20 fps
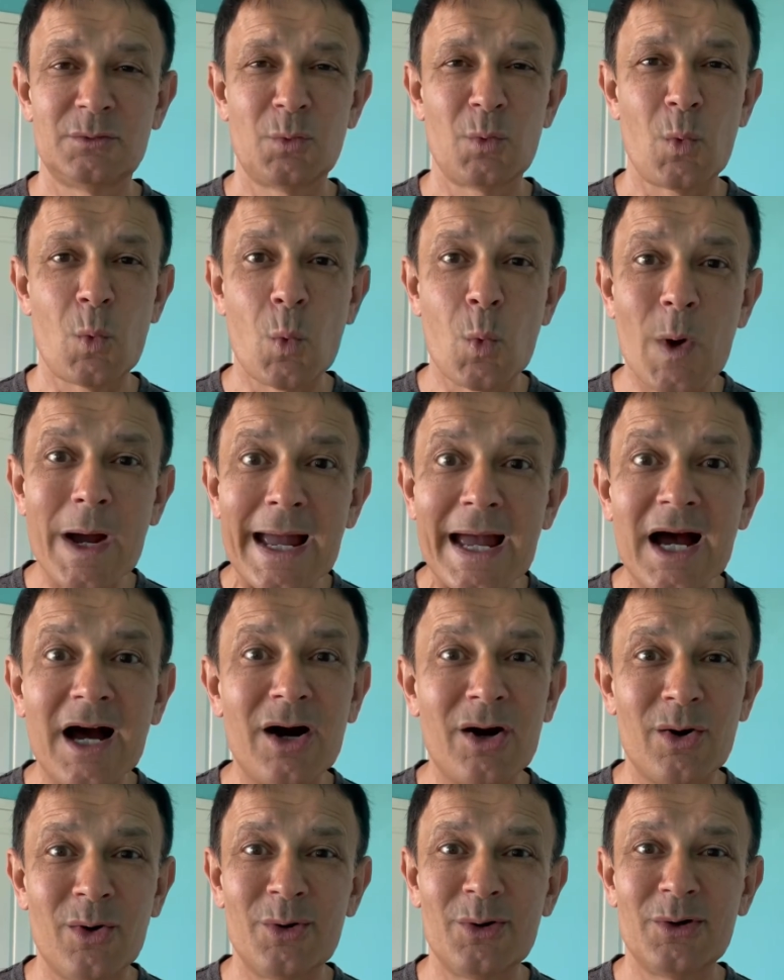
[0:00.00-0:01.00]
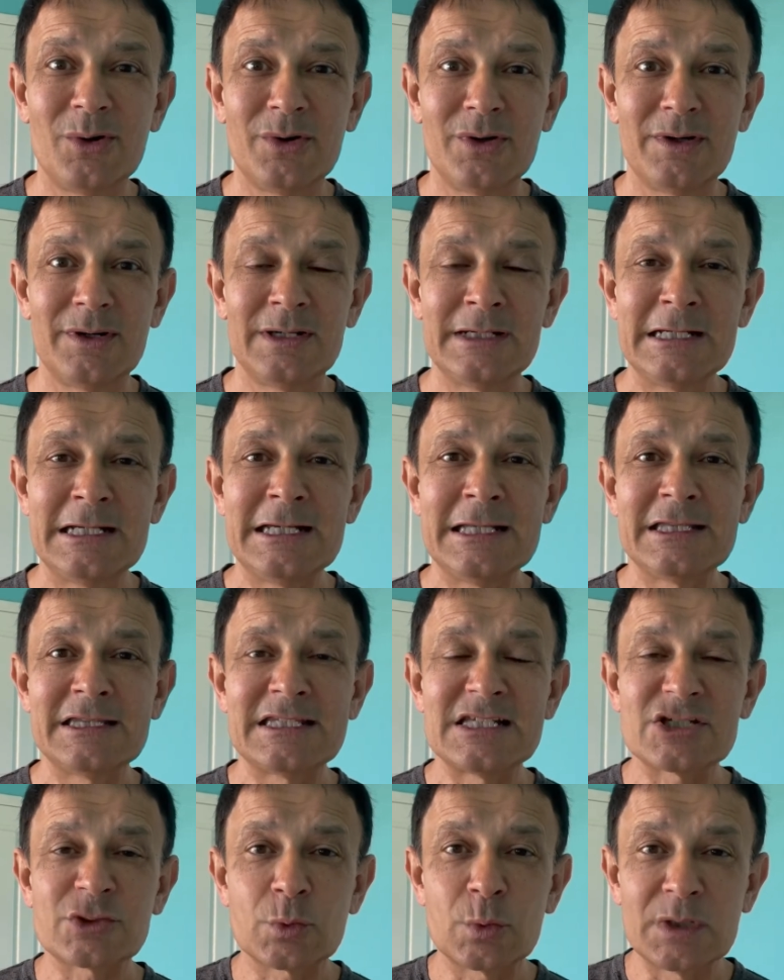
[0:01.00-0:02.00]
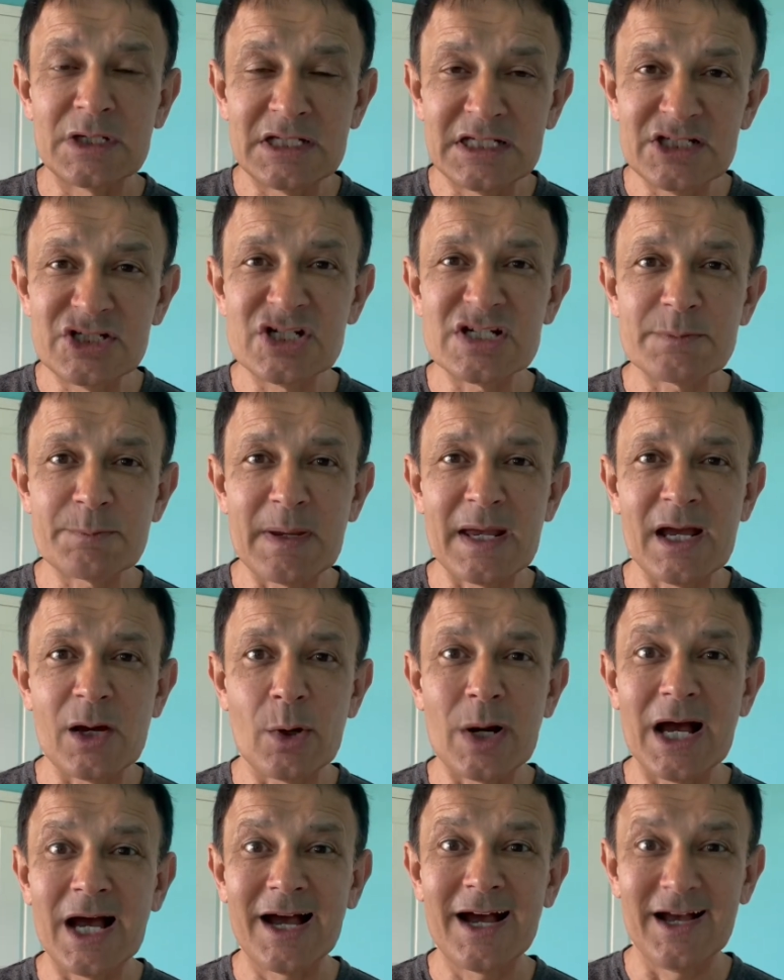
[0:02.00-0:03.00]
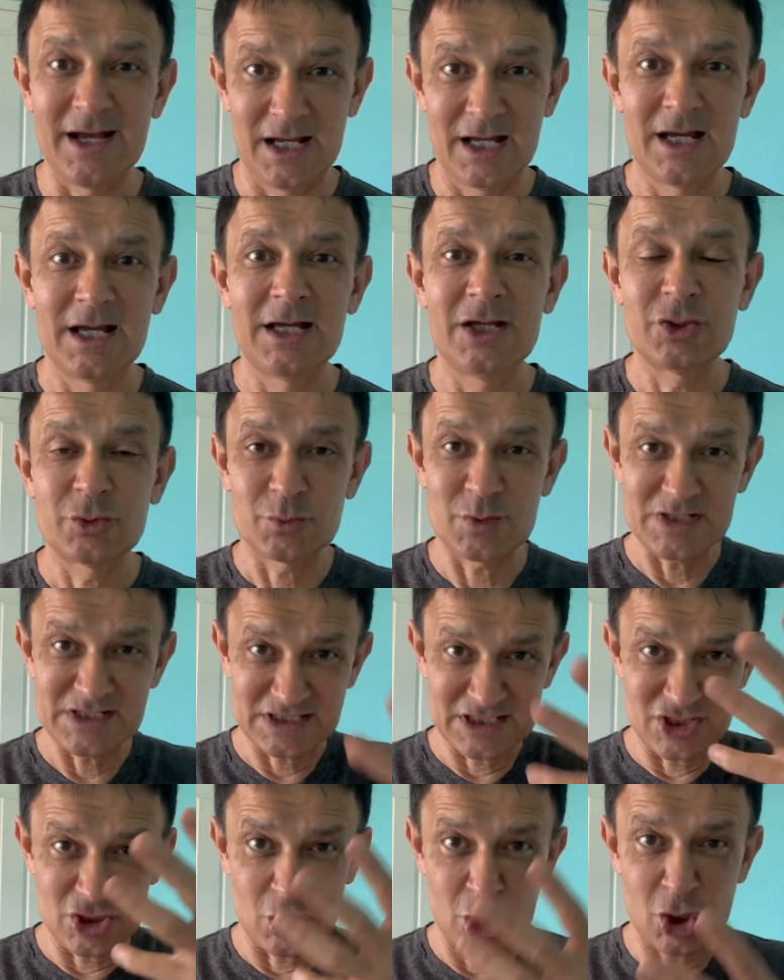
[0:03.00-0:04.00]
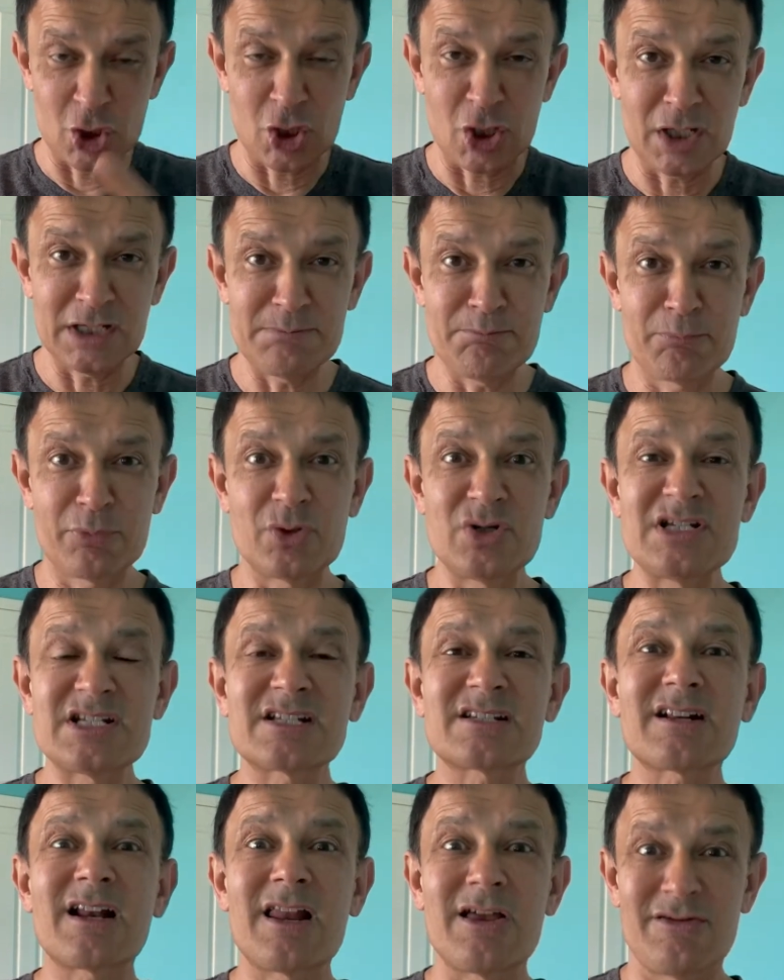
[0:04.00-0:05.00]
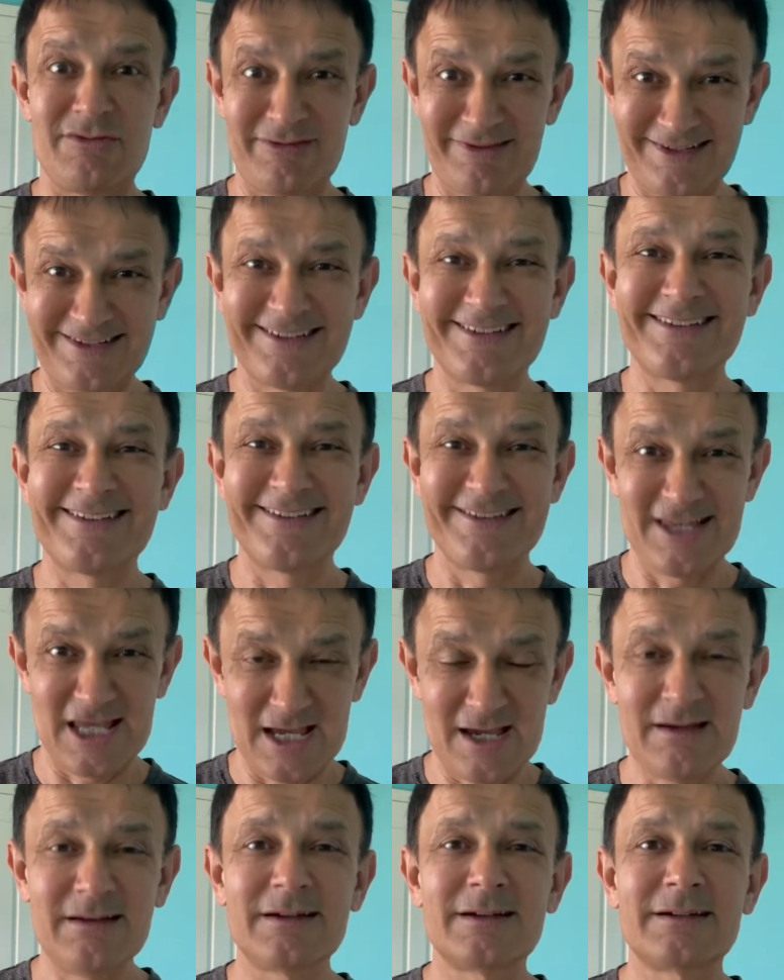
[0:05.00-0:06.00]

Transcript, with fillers: Wow. This religious power dressed in high priest's clothes, yeah,